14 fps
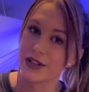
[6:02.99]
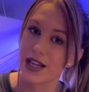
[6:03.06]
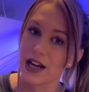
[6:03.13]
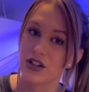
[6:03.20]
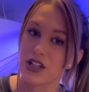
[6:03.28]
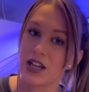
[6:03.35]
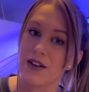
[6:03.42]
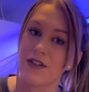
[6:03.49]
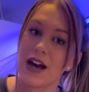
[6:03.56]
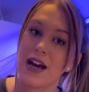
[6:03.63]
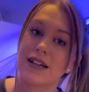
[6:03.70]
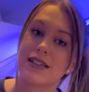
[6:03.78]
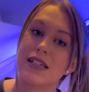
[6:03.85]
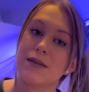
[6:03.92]
actually
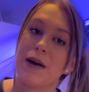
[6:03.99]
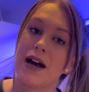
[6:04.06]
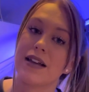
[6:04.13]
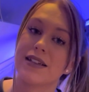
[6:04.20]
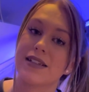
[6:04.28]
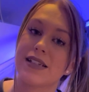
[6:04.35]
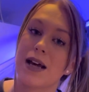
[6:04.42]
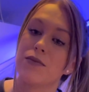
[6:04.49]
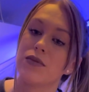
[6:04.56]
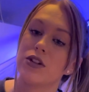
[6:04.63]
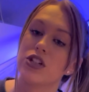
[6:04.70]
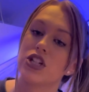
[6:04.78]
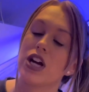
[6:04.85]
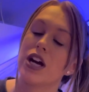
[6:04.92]
affected by the
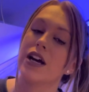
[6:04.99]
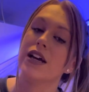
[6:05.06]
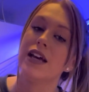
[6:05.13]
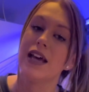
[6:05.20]
temperature,